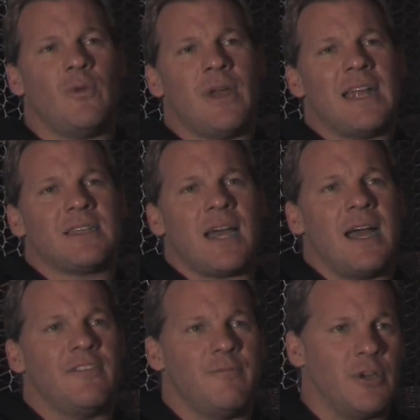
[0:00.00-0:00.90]
we had
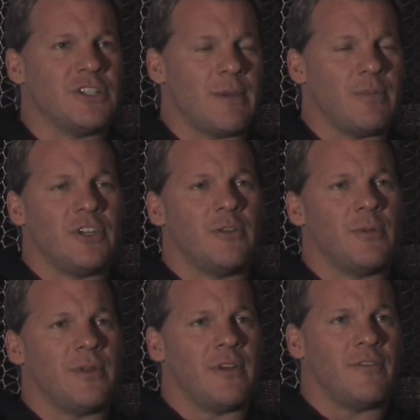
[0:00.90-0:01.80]
kind of built up a little
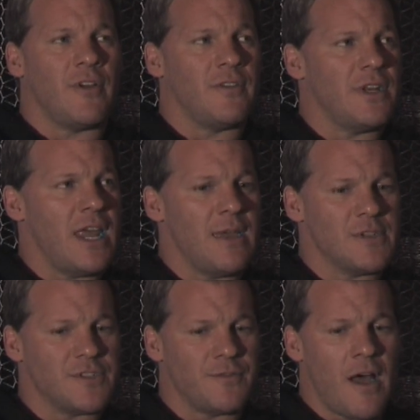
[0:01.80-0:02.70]
bit of, of a name
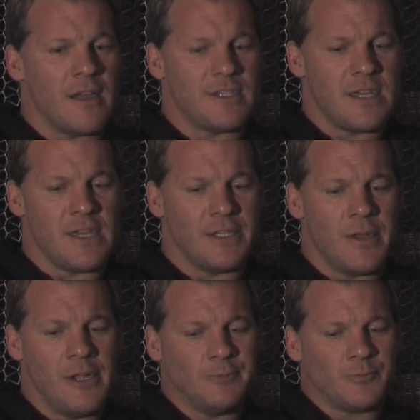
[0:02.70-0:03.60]
as Fozzy and
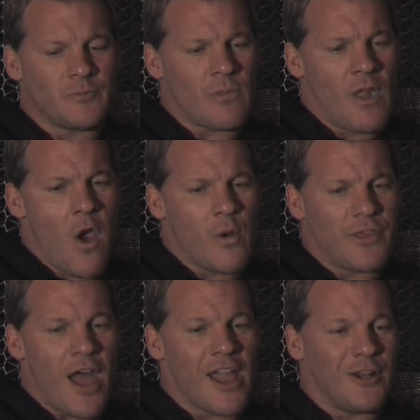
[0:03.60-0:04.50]
we
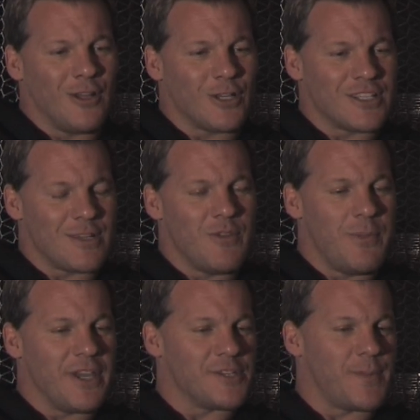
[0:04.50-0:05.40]
thought, you know, look at some of the
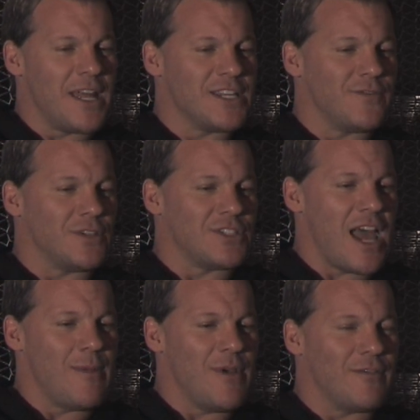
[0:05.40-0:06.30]
biggest bands of all
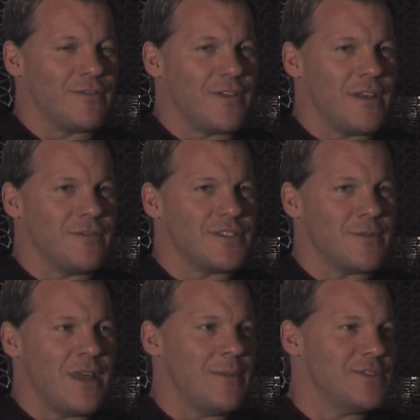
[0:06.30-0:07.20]
time have, have
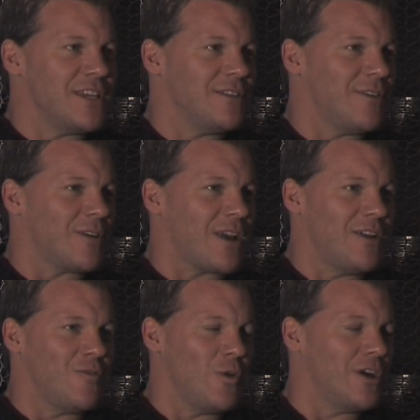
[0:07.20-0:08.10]
some names that are kind
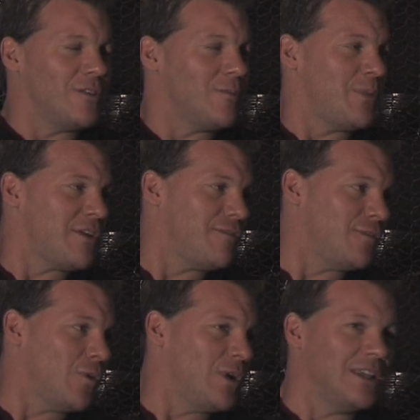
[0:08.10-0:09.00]
of weird. Pink
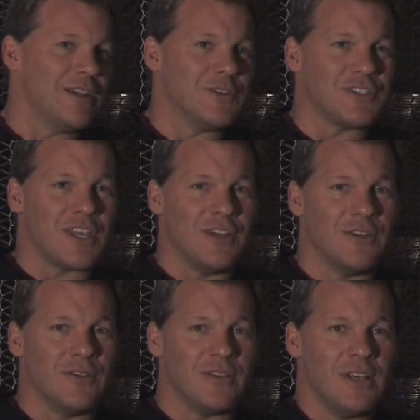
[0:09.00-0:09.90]
Floyd, Lynyrd
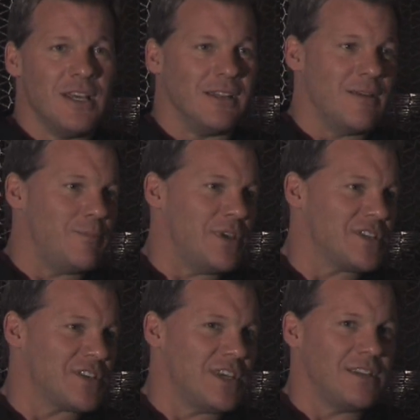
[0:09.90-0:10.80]
Skynyrd, Limp
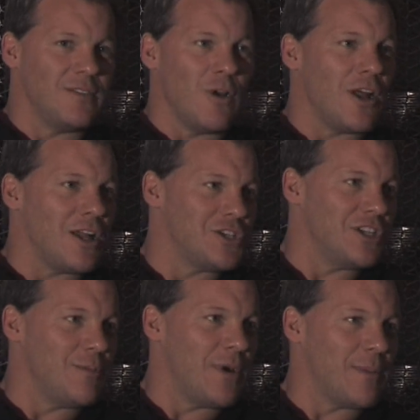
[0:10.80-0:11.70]
Bizkit, Red Hot
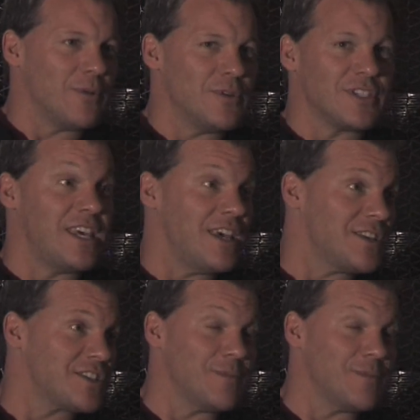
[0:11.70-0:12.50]
Chili Peppers, Kiss,